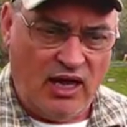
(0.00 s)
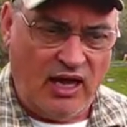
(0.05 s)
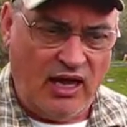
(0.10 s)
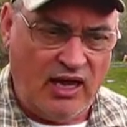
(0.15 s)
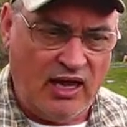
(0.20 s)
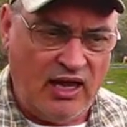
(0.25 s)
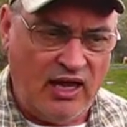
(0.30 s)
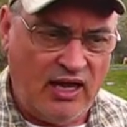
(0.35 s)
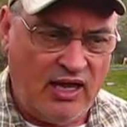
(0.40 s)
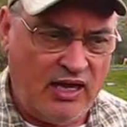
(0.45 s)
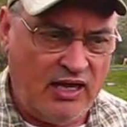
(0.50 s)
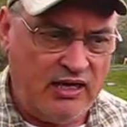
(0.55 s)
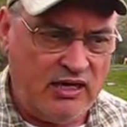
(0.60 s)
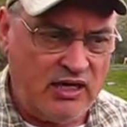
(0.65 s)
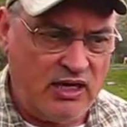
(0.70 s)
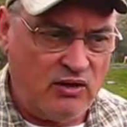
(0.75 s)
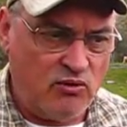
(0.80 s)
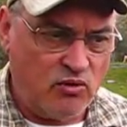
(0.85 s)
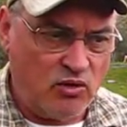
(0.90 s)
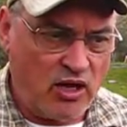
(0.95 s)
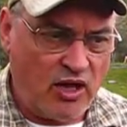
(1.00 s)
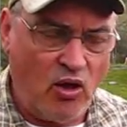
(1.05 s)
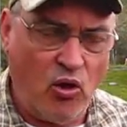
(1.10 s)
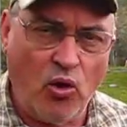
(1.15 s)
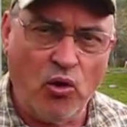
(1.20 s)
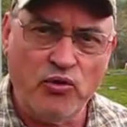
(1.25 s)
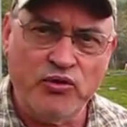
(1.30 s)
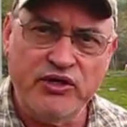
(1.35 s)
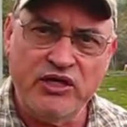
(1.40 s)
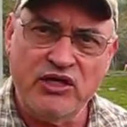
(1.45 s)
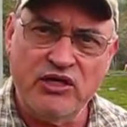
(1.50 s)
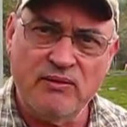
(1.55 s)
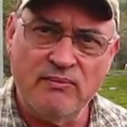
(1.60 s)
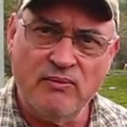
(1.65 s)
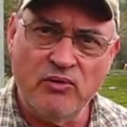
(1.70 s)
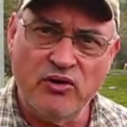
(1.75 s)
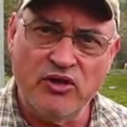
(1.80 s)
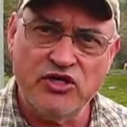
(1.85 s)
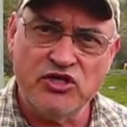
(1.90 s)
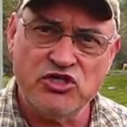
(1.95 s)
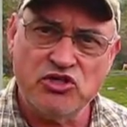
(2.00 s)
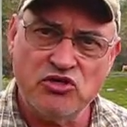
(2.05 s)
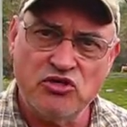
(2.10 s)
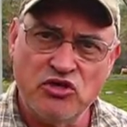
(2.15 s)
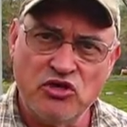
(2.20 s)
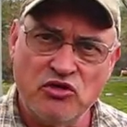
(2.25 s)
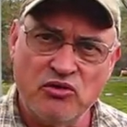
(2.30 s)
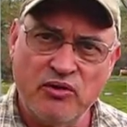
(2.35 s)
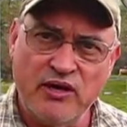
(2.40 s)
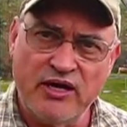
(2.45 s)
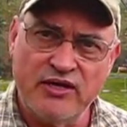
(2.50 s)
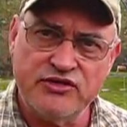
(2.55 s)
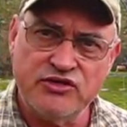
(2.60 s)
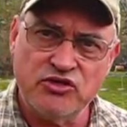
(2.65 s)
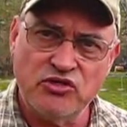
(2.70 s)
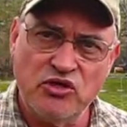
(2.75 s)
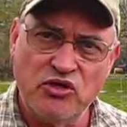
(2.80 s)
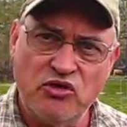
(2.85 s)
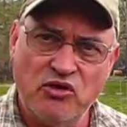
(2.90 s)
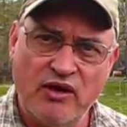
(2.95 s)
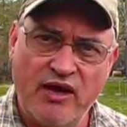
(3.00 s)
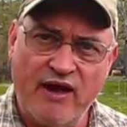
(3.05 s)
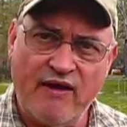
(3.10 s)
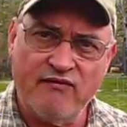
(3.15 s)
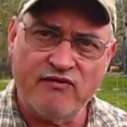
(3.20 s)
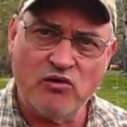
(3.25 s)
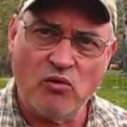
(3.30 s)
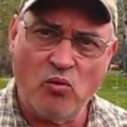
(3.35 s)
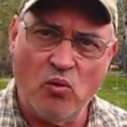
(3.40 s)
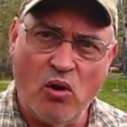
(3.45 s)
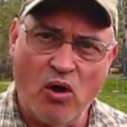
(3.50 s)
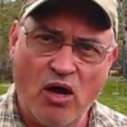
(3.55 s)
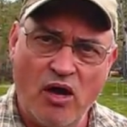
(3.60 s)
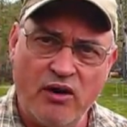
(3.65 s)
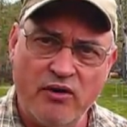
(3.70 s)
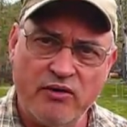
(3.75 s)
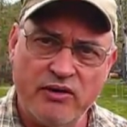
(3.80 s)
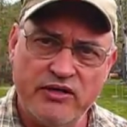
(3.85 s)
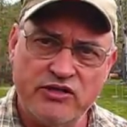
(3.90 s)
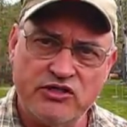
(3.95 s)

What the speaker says: and hold in the moisture to the ground so you don't have to water